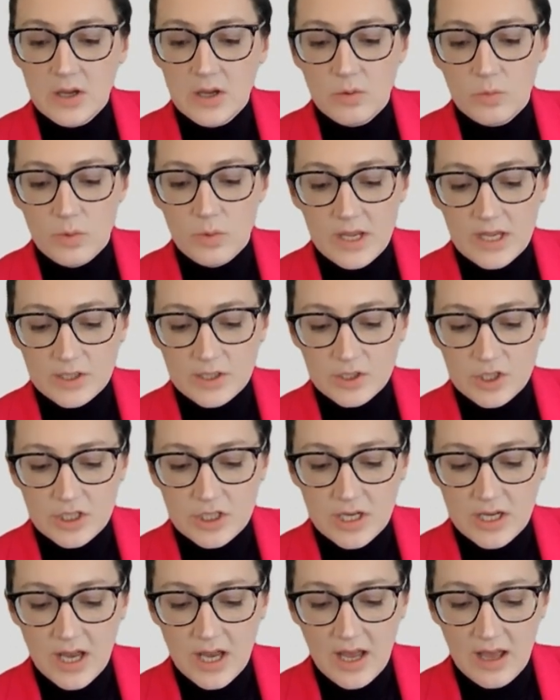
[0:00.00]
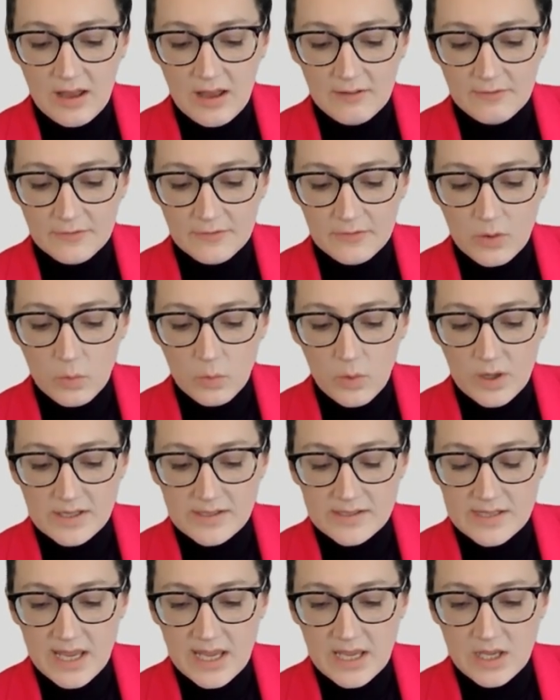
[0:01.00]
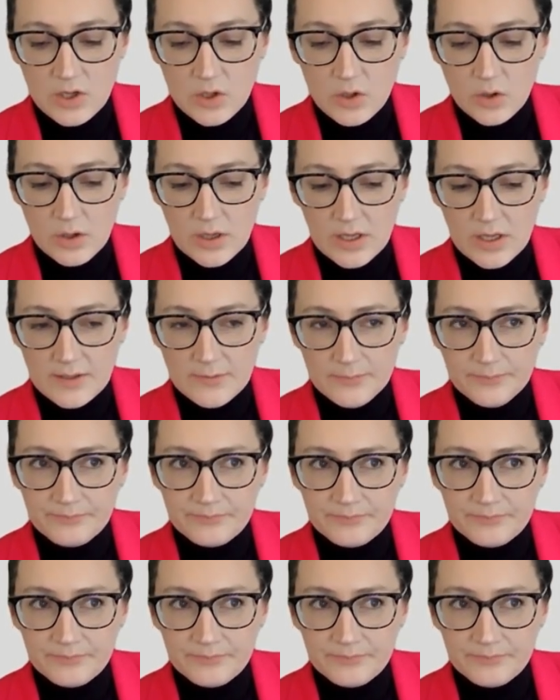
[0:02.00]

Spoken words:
which was a good